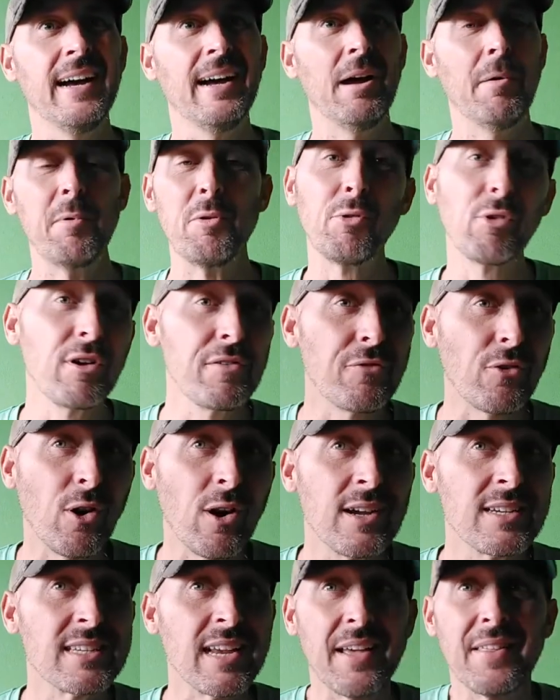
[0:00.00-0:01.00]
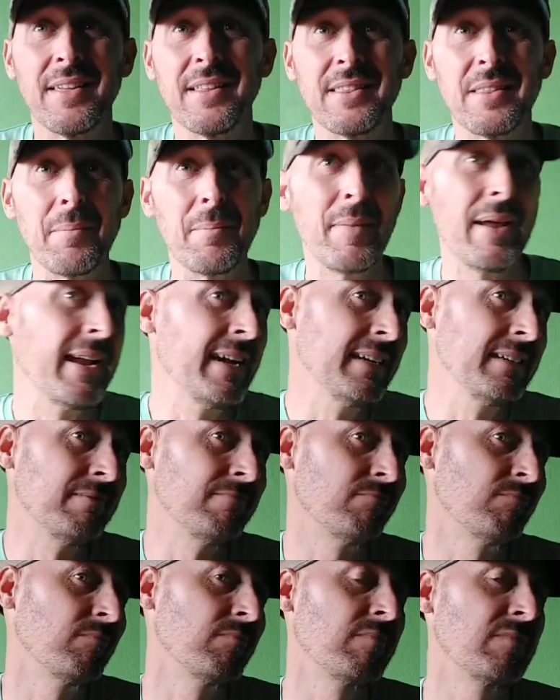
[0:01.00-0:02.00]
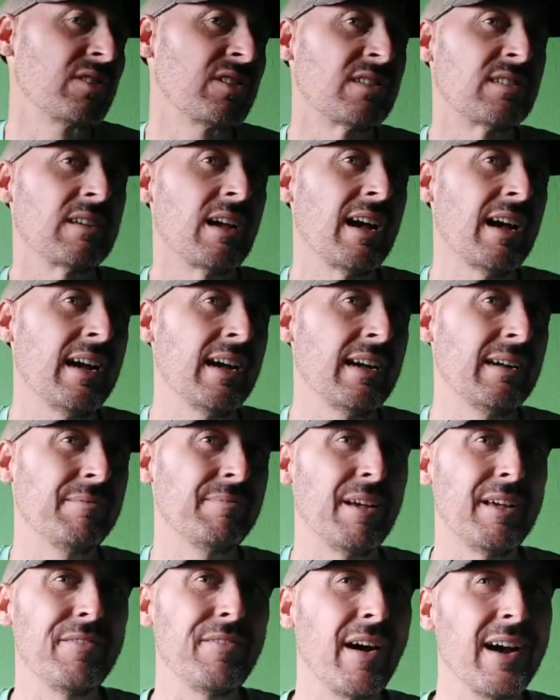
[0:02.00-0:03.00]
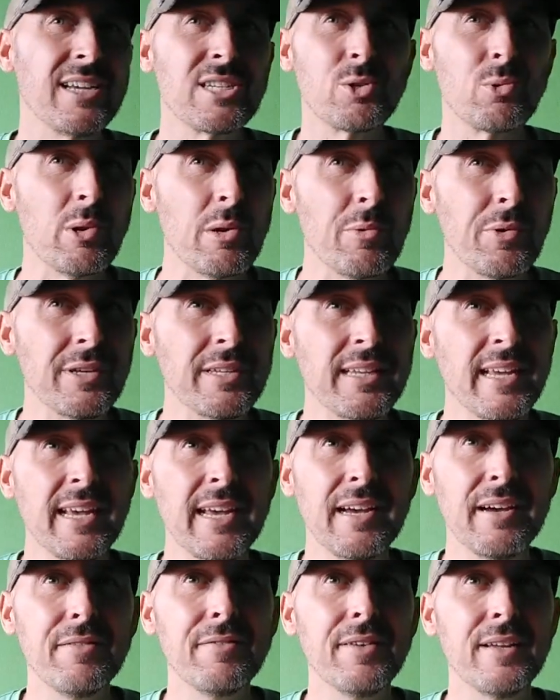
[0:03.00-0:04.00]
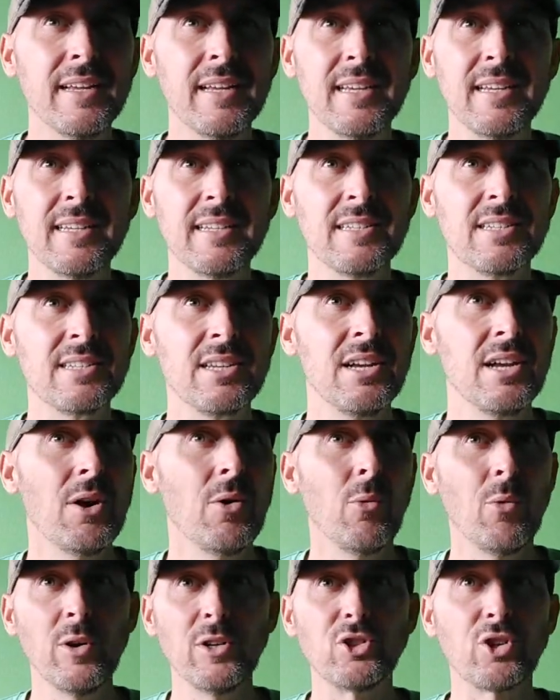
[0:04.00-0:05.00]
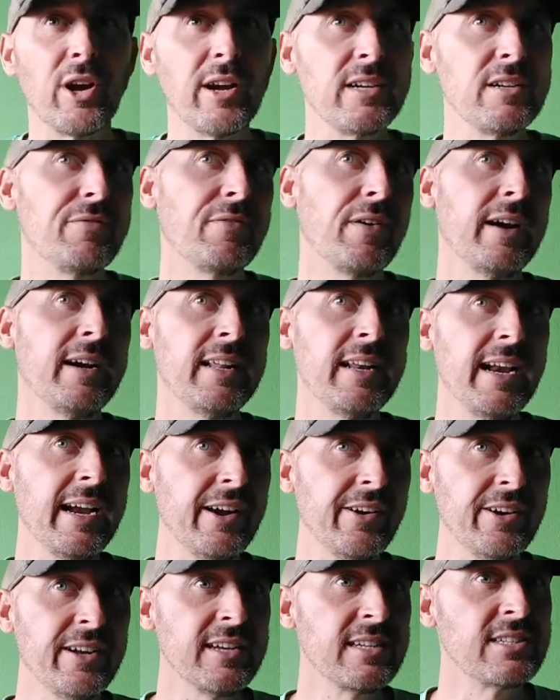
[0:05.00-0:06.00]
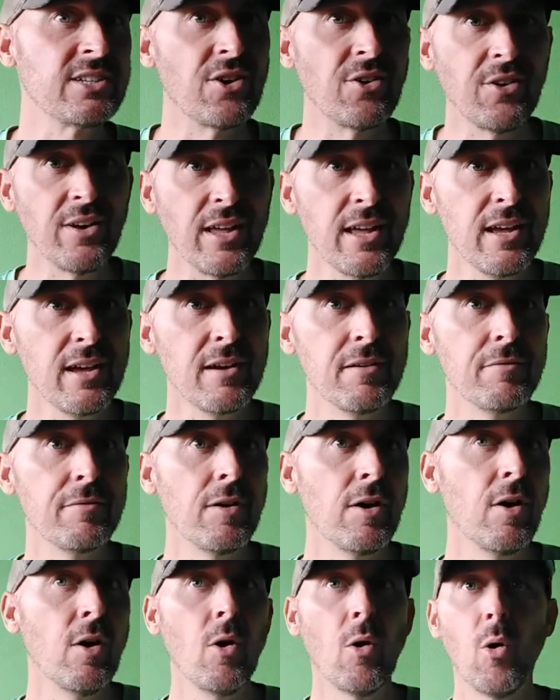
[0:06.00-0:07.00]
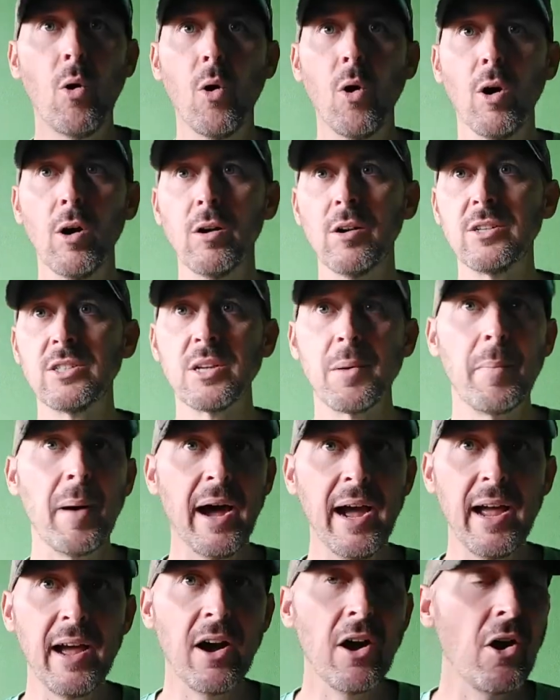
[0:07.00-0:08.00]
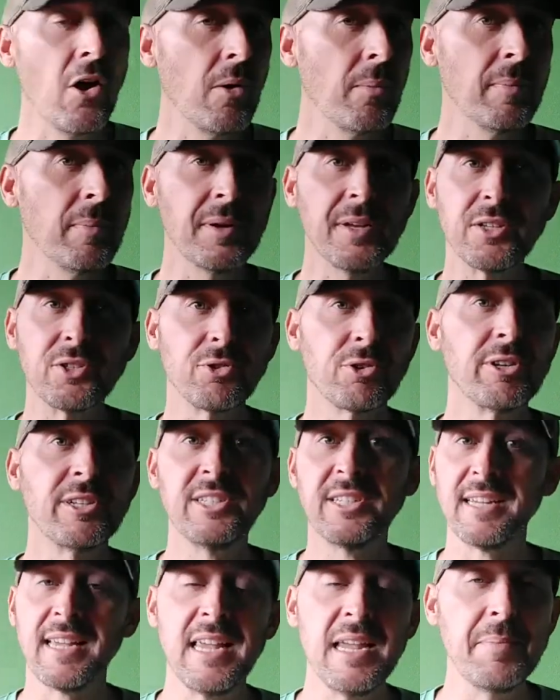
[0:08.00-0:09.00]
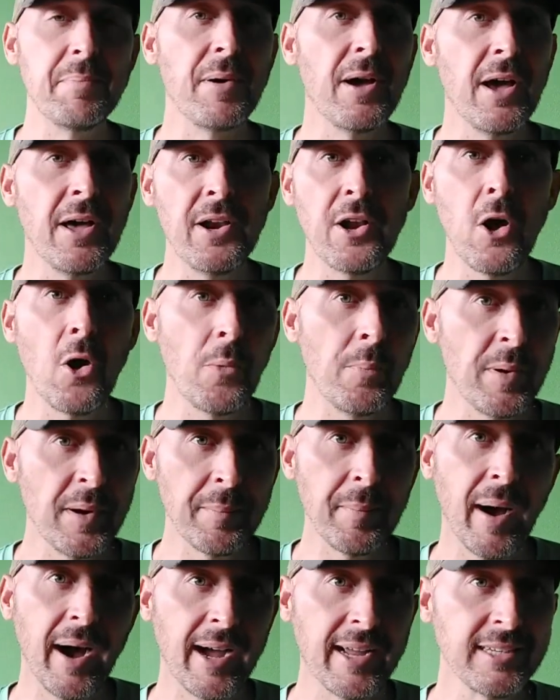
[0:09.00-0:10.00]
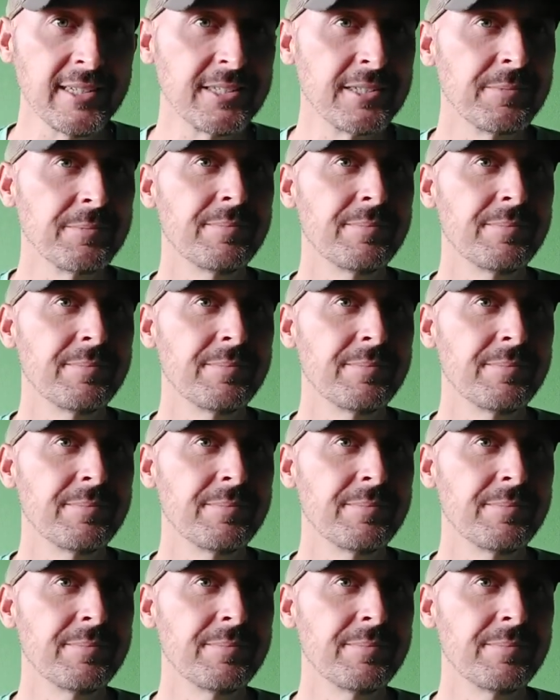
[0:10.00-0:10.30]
Really for us, I think the main advice we would give is when trying to find an area to live or to buy a home is really to keep an open mind.